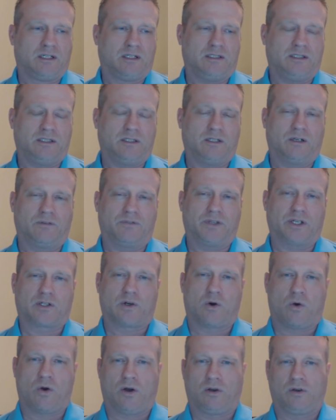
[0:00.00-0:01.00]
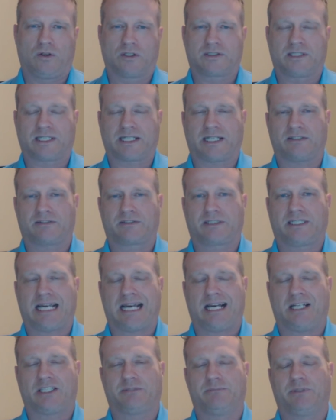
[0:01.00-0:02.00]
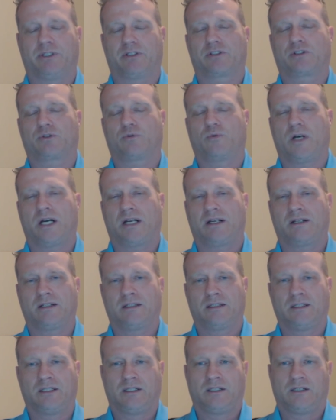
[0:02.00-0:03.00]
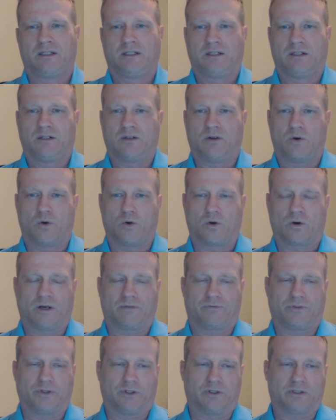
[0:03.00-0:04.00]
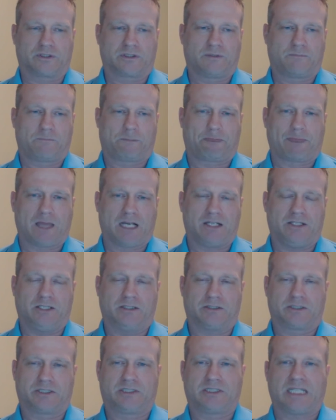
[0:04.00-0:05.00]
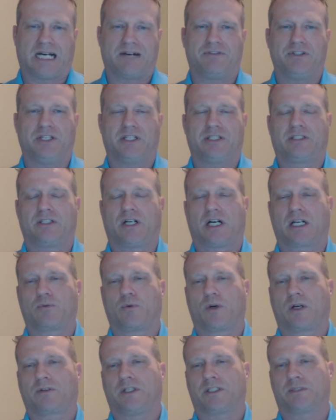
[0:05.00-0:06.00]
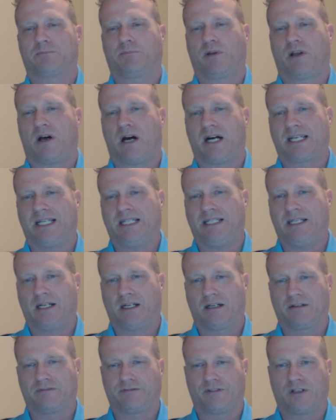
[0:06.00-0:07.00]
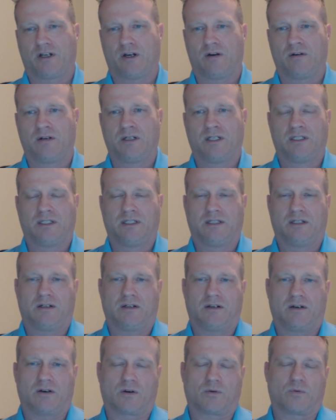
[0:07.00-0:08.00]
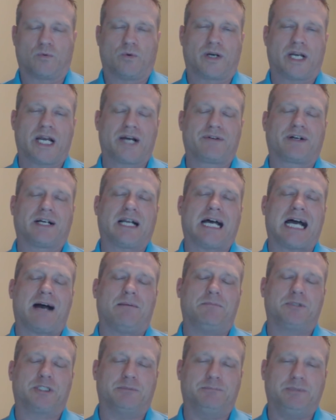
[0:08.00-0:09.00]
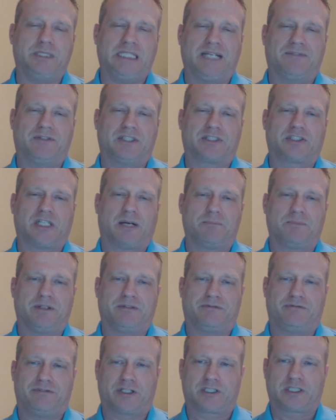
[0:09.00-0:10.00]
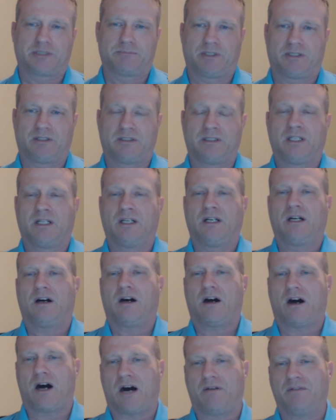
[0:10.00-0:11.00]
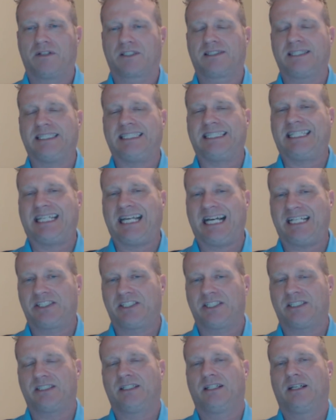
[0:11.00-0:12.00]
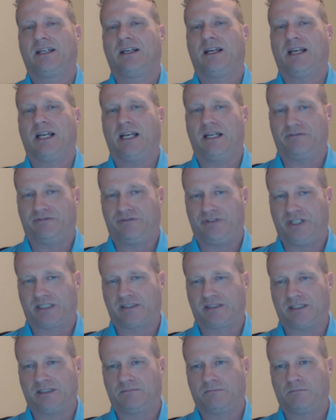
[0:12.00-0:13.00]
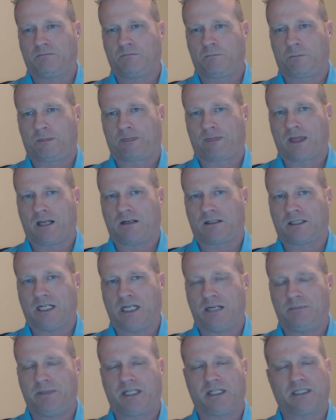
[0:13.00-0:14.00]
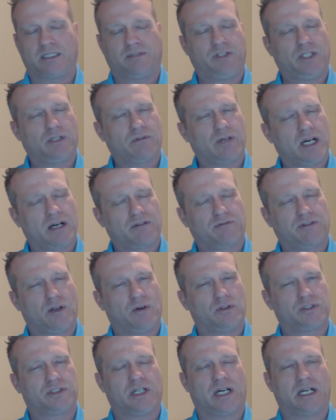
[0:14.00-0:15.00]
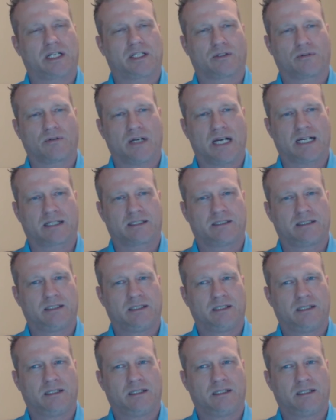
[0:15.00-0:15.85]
if the coil looks like a cashmere sweater, or if there's, stuff in the ductwork that's blocking airflow, or whatever it happens to be, if it's something fixable, obviously catch it and fix it. Okay, because if your airflow is not correct,